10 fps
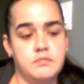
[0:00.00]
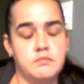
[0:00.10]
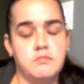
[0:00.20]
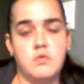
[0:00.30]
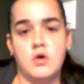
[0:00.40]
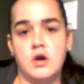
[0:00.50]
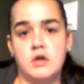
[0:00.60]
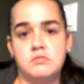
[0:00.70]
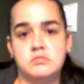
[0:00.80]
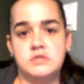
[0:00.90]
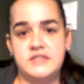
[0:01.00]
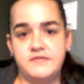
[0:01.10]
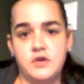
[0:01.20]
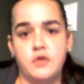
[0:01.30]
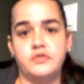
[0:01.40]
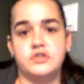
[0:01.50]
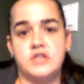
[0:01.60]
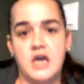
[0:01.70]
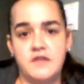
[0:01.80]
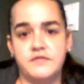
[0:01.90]
more difficult or
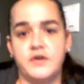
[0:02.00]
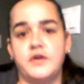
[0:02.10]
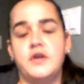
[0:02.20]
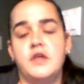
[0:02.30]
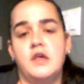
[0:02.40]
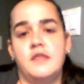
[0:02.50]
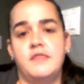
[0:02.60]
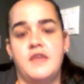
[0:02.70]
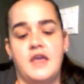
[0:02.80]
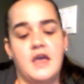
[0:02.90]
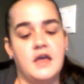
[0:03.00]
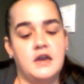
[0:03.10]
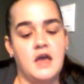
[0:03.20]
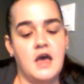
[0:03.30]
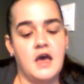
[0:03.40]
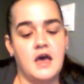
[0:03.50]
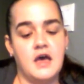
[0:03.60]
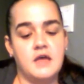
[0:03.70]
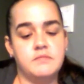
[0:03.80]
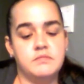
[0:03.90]
tougher than
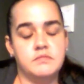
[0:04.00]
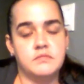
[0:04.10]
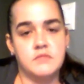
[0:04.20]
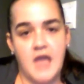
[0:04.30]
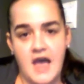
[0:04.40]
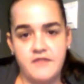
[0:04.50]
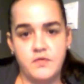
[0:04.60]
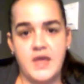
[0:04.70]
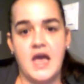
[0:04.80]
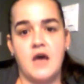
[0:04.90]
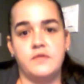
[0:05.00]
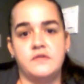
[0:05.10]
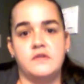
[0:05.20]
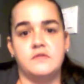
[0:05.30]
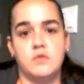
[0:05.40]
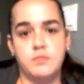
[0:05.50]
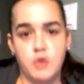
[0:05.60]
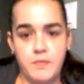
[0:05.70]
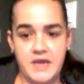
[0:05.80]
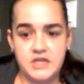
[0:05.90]
halfway houses or
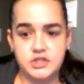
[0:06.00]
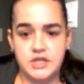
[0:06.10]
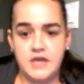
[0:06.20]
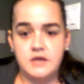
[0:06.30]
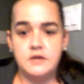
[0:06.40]
probation.